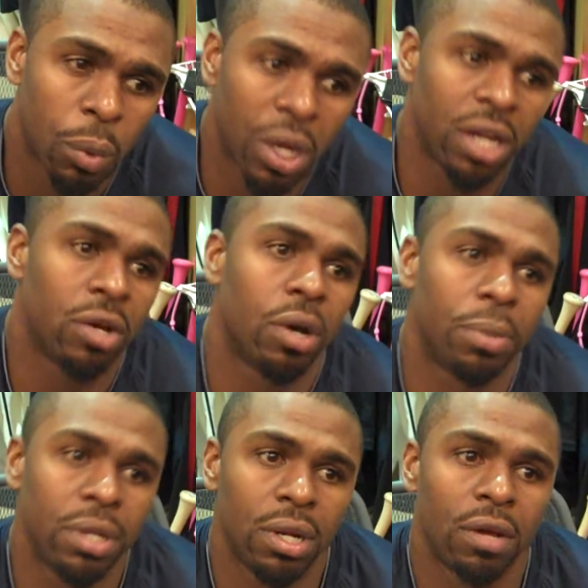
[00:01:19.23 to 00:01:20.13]
Well, I know I'm a
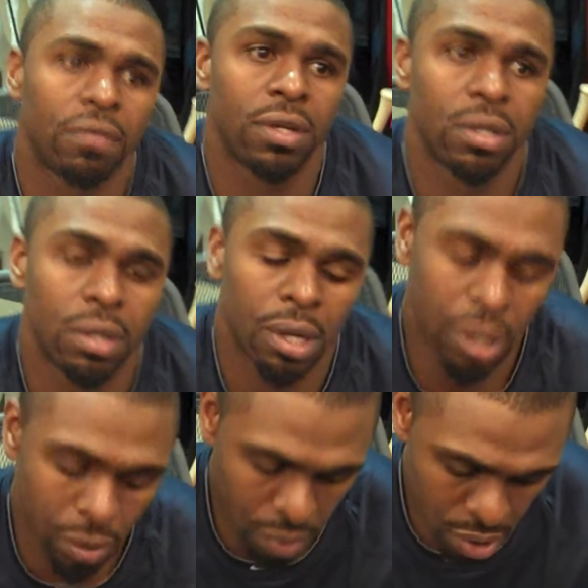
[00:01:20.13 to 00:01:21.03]
leadoff hitter. I
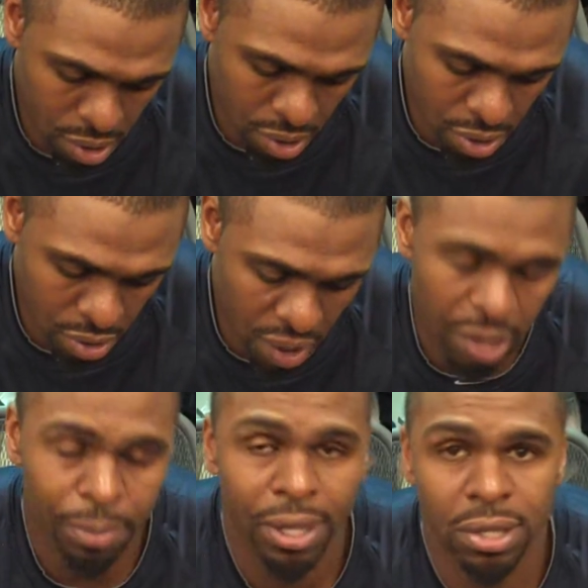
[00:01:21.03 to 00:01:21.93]
know, you know, I
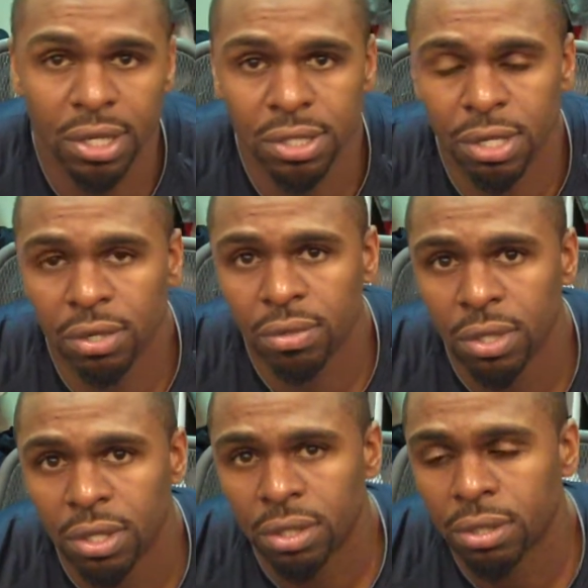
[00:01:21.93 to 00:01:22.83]
can make things go.
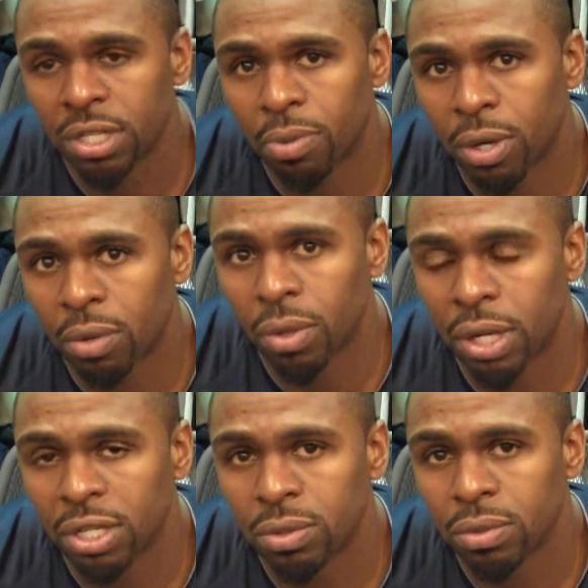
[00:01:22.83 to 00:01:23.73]
That's part of what
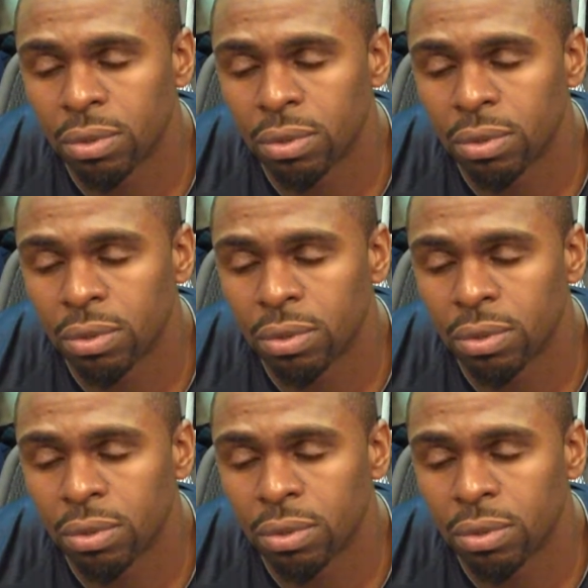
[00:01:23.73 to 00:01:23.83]
I do.